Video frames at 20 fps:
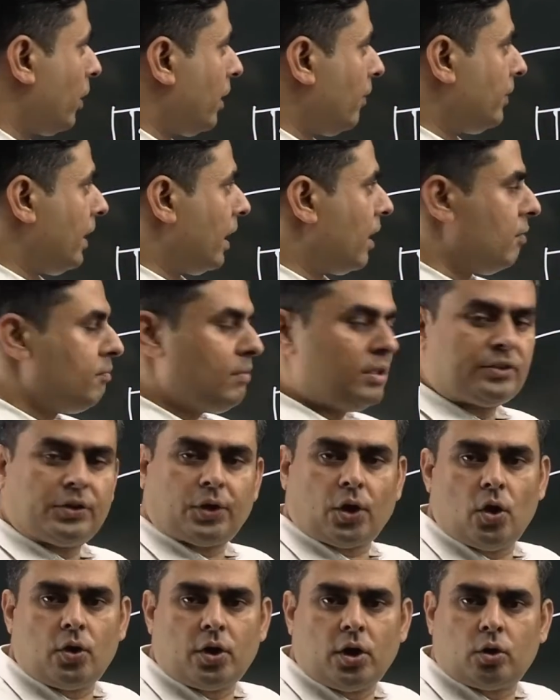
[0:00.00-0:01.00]
to give the government
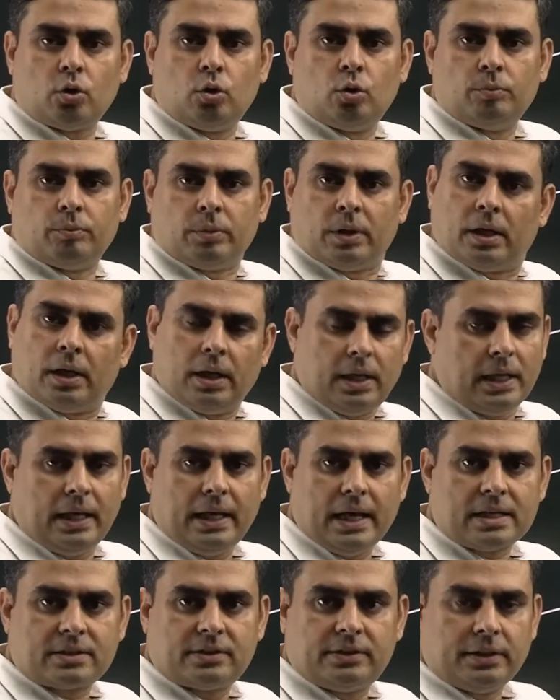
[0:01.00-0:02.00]
security to whom?
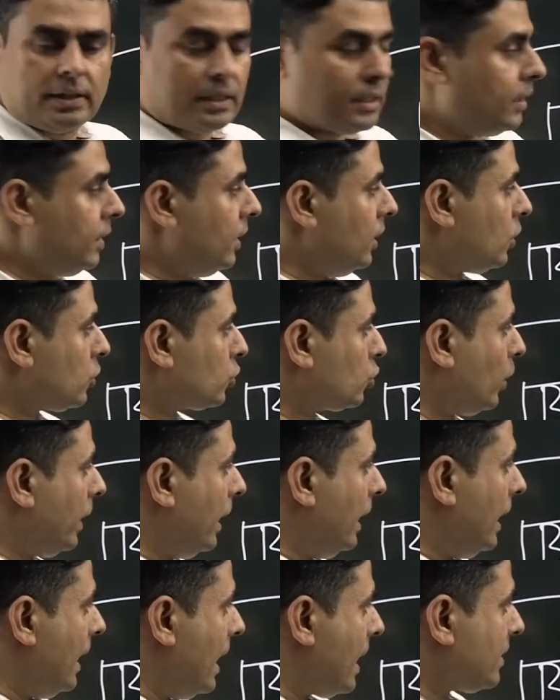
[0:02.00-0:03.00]
ARCL. So
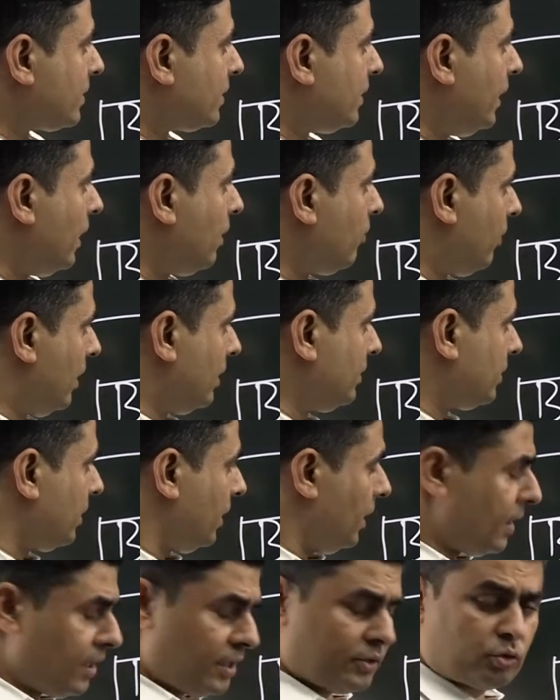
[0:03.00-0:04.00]
ARCL, once
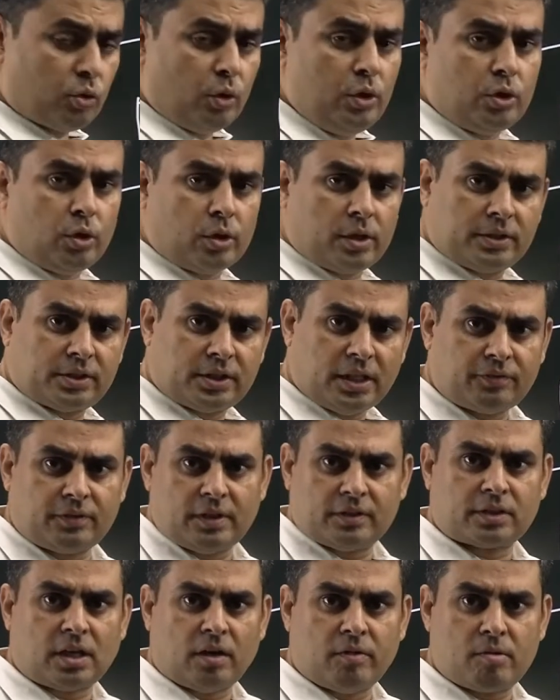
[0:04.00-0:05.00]
it is going to receive
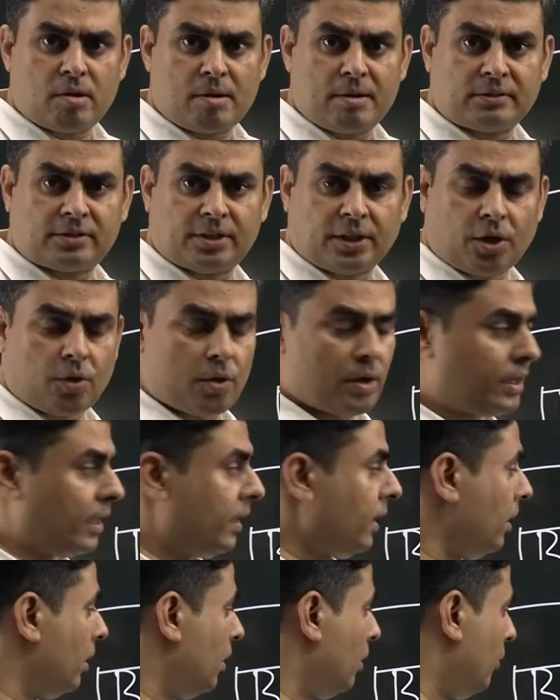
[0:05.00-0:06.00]
this government
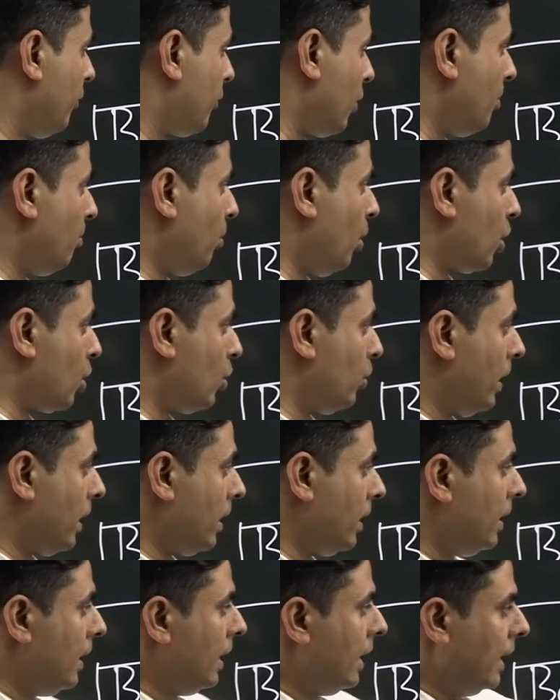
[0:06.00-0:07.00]
security from
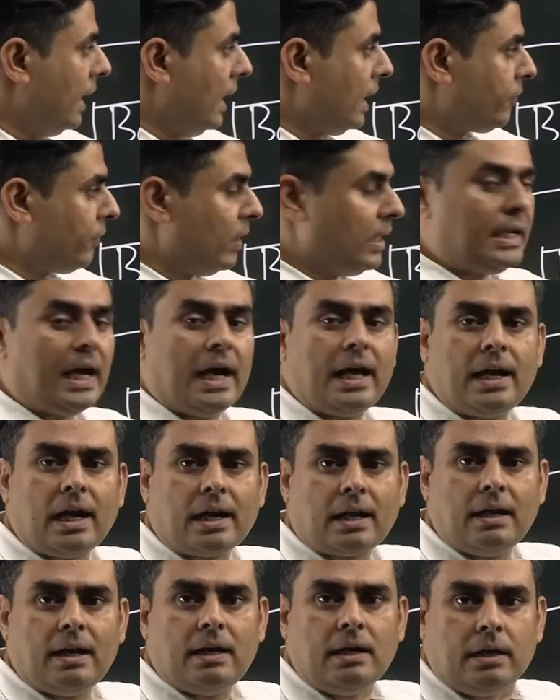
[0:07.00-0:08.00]
borrower, it will
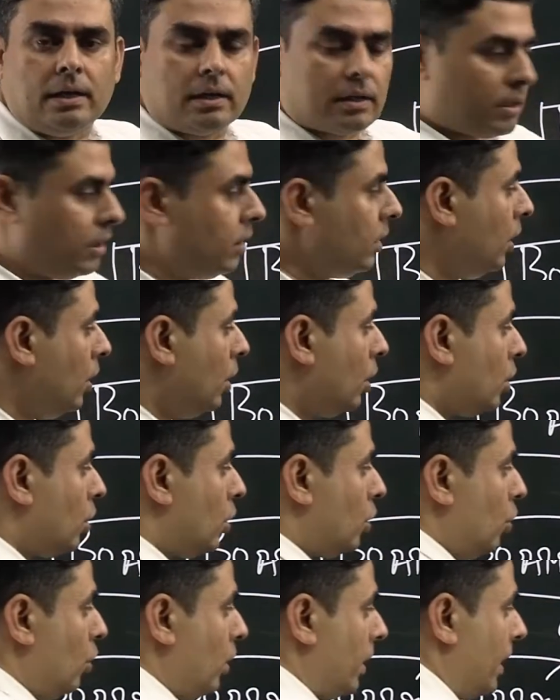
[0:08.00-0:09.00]
direct lender
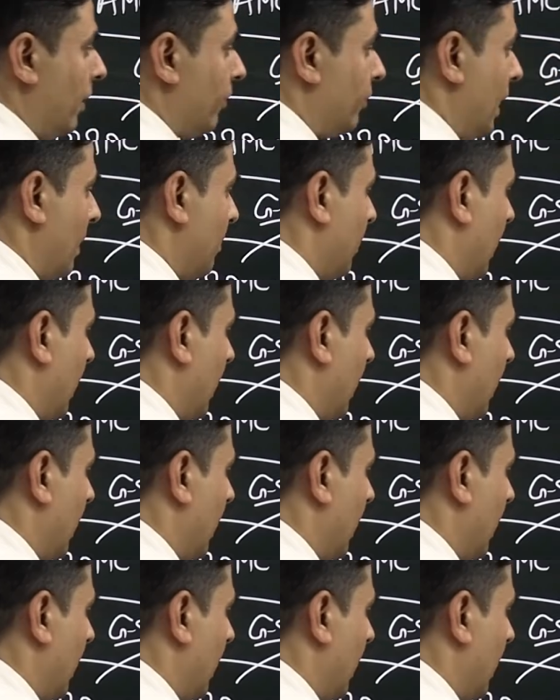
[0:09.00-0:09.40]
to give the